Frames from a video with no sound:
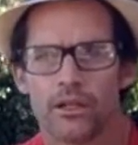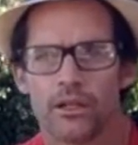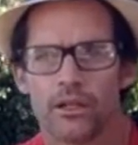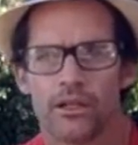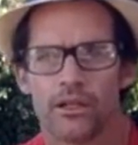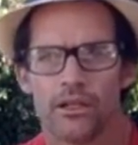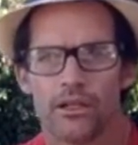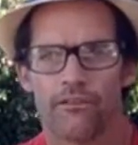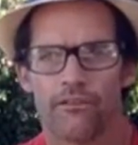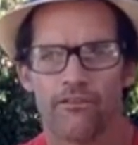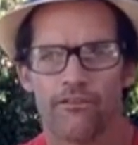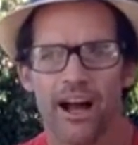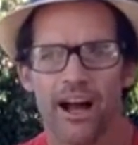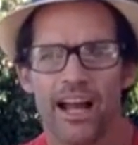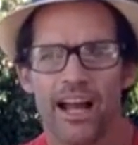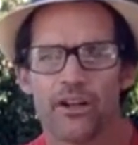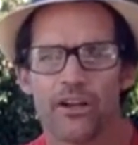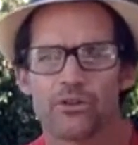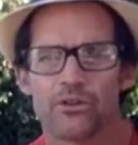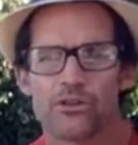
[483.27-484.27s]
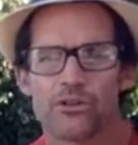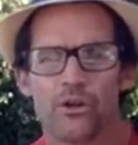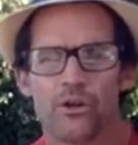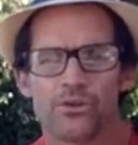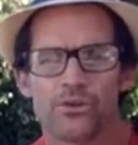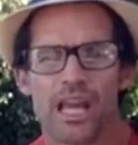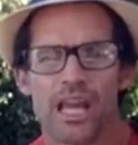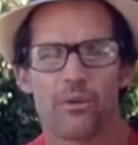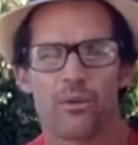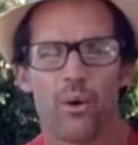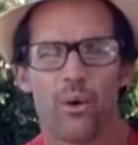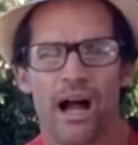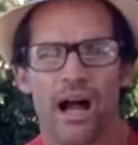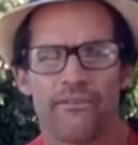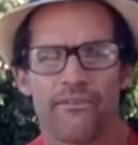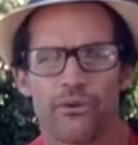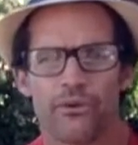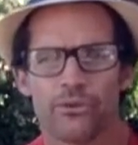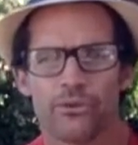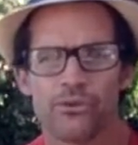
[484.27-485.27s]
The Firestones had
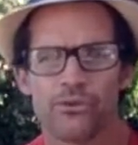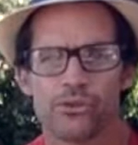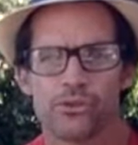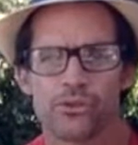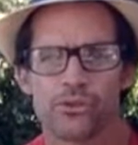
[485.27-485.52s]
waffles.